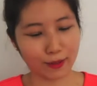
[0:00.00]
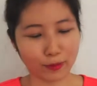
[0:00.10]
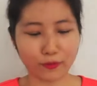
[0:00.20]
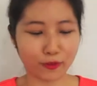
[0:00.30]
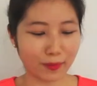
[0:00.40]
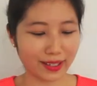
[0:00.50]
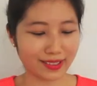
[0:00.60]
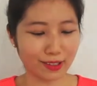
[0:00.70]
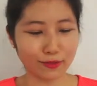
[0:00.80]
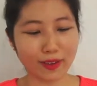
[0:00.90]
But for
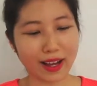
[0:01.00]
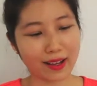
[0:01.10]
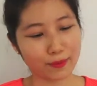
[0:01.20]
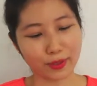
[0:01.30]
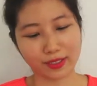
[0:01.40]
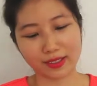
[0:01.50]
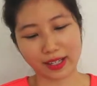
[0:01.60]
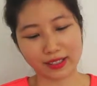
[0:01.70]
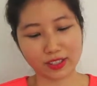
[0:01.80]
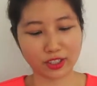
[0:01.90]
myself, because
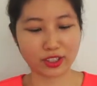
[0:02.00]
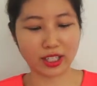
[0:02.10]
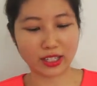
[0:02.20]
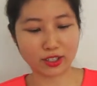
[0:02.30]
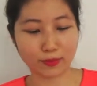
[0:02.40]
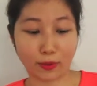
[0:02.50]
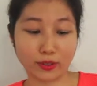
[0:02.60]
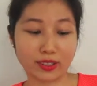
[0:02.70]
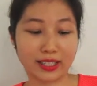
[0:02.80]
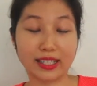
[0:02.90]
I just teach
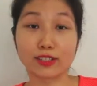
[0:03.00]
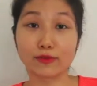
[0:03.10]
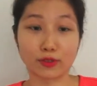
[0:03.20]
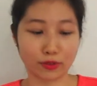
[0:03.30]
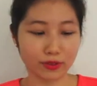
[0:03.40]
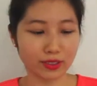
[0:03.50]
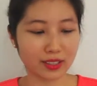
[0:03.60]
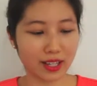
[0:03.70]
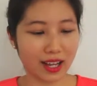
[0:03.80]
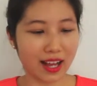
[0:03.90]
mostly individuals,
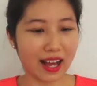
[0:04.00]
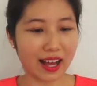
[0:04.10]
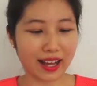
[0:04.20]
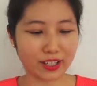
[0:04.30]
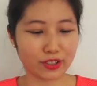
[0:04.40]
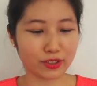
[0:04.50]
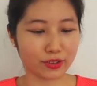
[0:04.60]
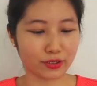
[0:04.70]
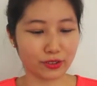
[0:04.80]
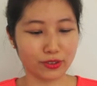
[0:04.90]
I just
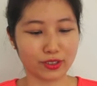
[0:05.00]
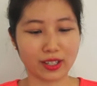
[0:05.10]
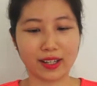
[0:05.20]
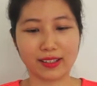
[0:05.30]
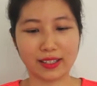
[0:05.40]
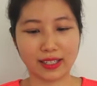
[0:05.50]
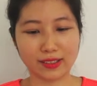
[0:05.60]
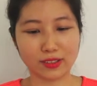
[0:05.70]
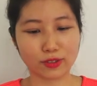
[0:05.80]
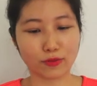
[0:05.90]
use
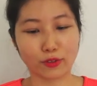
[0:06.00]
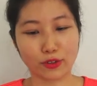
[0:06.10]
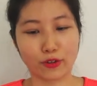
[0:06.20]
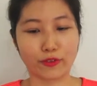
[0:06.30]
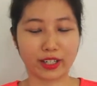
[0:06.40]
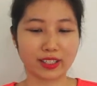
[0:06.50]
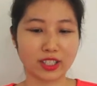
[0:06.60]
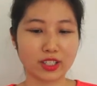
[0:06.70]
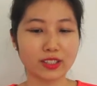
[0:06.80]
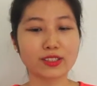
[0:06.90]
these for note
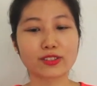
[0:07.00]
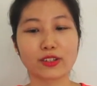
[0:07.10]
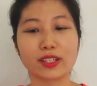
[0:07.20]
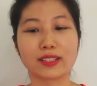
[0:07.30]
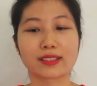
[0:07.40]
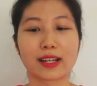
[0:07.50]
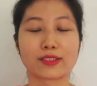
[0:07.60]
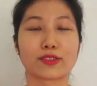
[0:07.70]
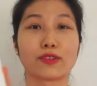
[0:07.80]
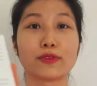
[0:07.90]
recognition. So it
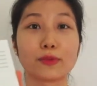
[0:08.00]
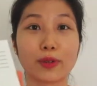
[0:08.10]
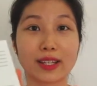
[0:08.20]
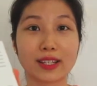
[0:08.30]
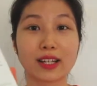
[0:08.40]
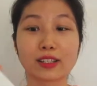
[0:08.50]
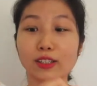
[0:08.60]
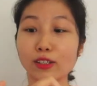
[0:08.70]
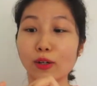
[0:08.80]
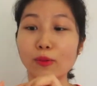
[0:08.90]
starts off with
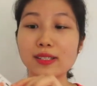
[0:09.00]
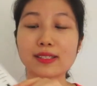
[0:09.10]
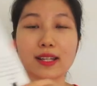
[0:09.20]
the lowest